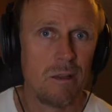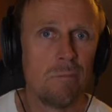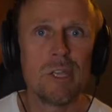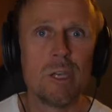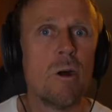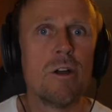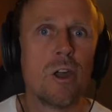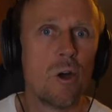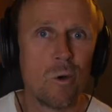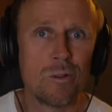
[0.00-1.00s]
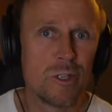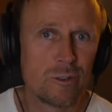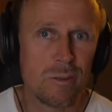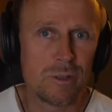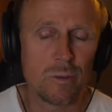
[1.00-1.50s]
but you won't know what the
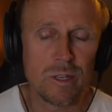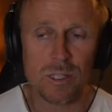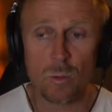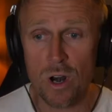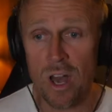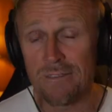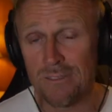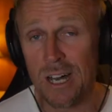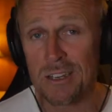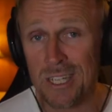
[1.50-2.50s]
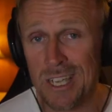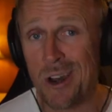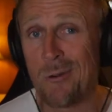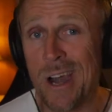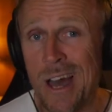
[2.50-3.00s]
stream's doing. So what I've done to get
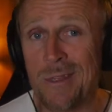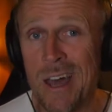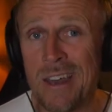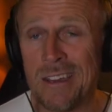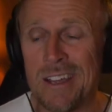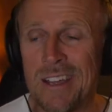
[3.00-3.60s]
around that,